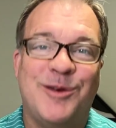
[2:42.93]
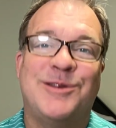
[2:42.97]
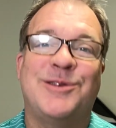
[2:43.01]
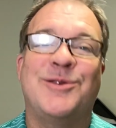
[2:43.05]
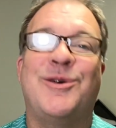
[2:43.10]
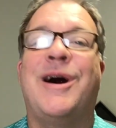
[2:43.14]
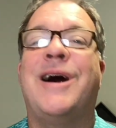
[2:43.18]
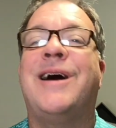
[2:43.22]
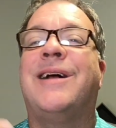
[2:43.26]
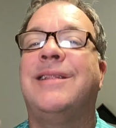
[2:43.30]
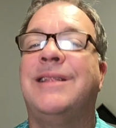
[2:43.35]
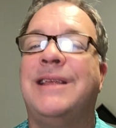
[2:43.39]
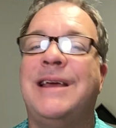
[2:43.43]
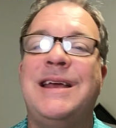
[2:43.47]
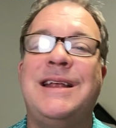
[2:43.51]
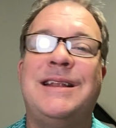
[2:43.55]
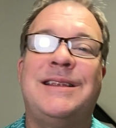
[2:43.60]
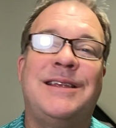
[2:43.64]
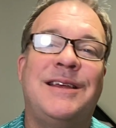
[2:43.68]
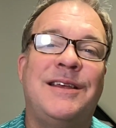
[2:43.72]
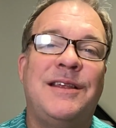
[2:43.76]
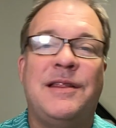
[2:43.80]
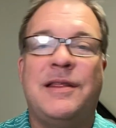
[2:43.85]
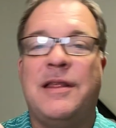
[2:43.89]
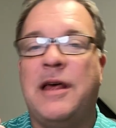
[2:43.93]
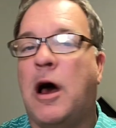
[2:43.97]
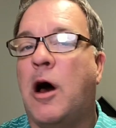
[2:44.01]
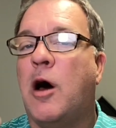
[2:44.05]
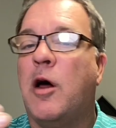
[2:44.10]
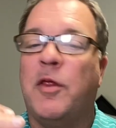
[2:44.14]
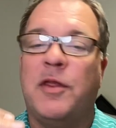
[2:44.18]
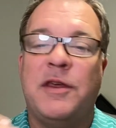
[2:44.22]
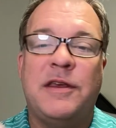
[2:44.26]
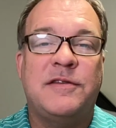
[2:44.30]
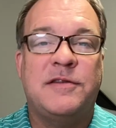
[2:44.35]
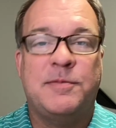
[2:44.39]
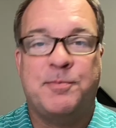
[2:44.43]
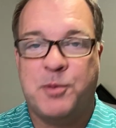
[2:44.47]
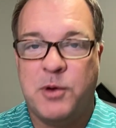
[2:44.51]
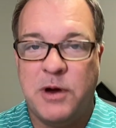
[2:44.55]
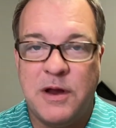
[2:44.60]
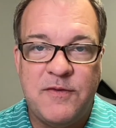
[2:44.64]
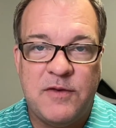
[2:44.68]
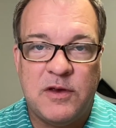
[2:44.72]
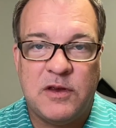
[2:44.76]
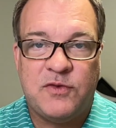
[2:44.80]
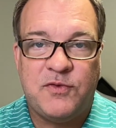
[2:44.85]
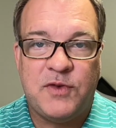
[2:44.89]
So I'll link to all these
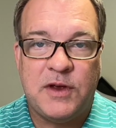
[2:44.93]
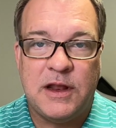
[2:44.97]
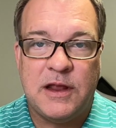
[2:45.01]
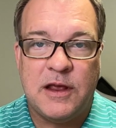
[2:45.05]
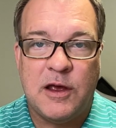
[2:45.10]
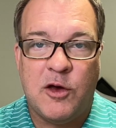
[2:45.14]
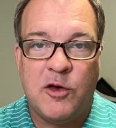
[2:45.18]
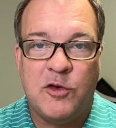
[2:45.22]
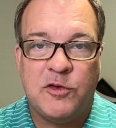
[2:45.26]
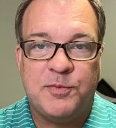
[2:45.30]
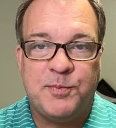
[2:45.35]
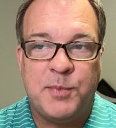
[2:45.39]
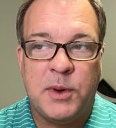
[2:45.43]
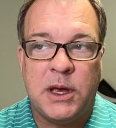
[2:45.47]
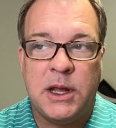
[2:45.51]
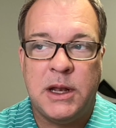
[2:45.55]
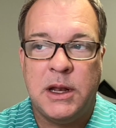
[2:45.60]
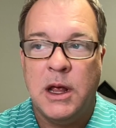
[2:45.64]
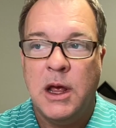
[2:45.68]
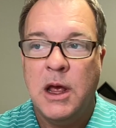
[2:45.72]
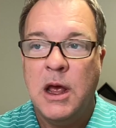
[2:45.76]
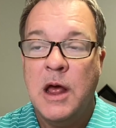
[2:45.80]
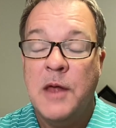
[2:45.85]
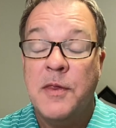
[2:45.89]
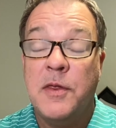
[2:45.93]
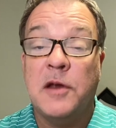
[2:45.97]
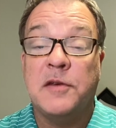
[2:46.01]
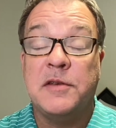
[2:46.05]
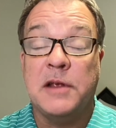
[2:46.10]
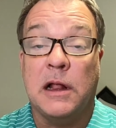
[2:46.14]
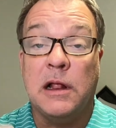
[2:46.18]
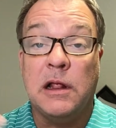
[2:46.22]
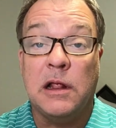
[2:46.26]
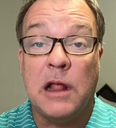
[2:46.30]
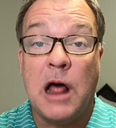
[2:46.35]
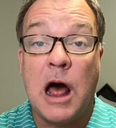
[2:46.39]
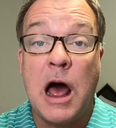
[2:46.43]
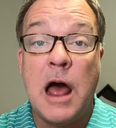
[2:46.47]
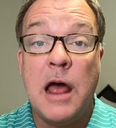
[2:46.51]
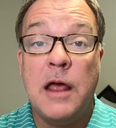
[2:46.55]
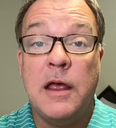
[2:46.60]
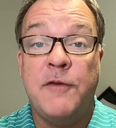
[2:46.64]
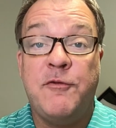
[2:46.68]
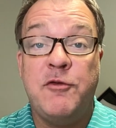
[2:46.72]
previous videos, but there's a lot.